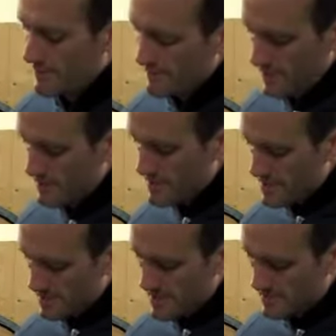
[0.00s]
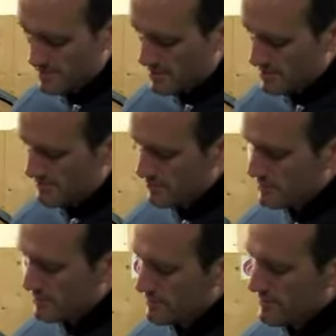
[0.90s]
And the reason is because of all the
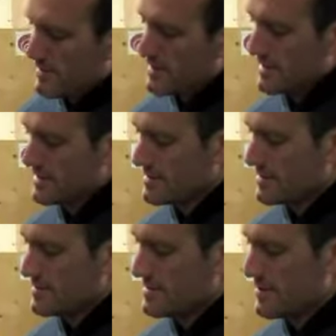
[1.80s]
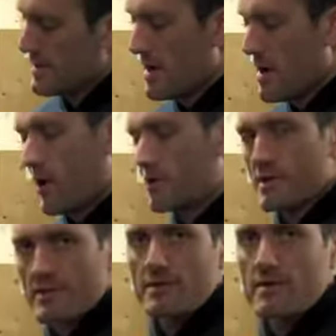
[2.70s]
sort of lining inside the suit. Also
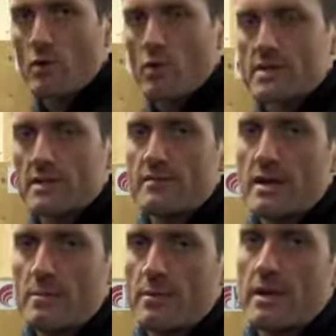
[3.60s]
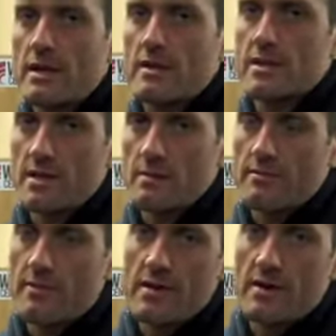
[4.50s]
the quality of neoprene is going to be
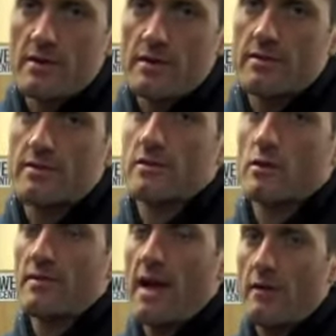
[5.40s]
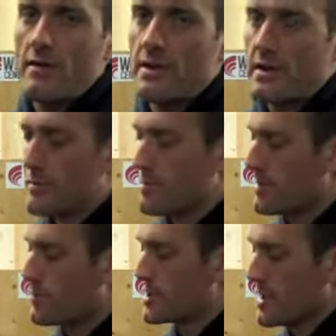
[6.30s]
very good. There's a lot of air in the neoprene
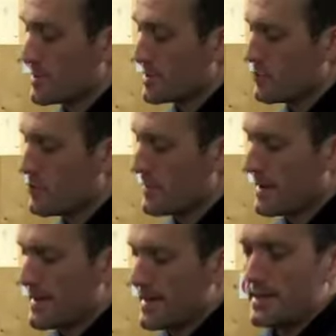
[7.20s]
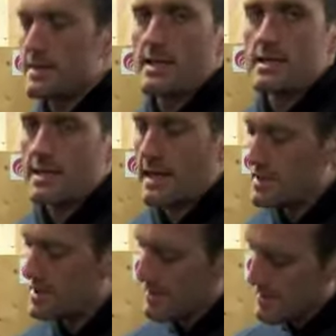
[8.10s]
which keeps you warmer because it insulates you.